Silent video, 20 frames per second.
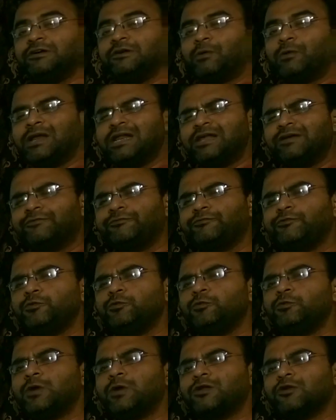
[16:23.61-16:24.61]
only a
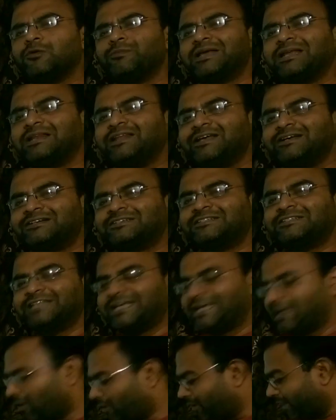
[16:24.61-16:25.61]
few atomic layers
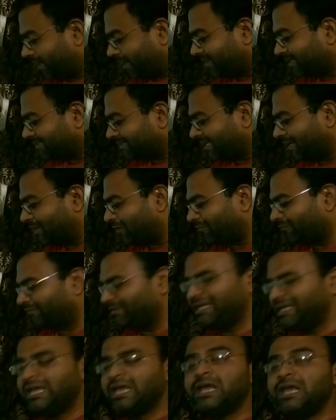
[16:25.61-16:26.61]
thick on either side of
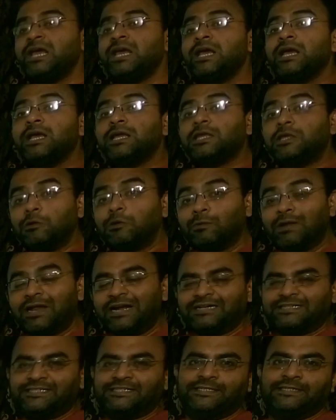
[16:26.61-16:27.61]
the
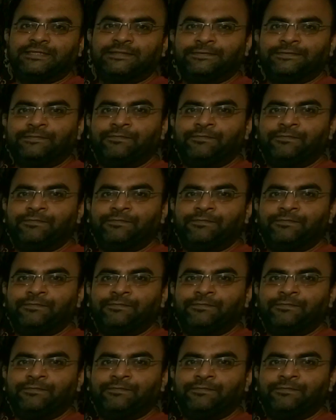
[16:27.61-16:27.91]
culets.